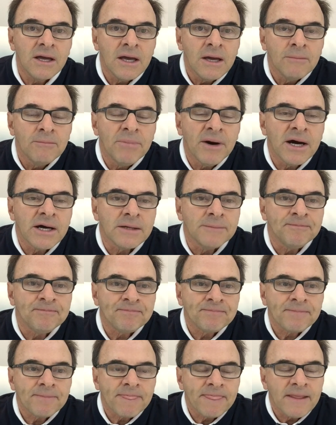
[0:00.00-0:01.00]
But
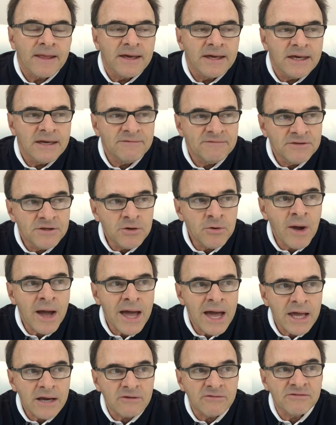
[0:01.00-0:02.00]
if you
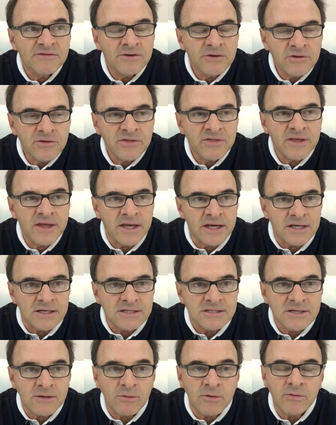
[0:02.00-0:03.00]
had a few things
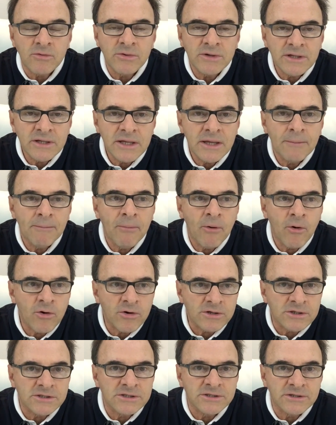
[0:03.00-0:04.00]
that were really
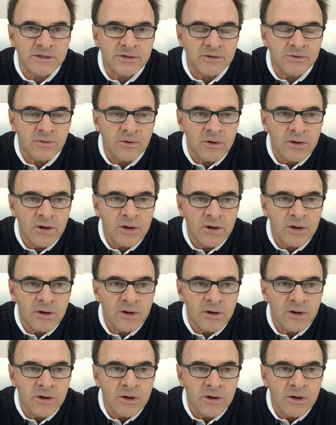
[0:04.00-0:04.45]
important to you,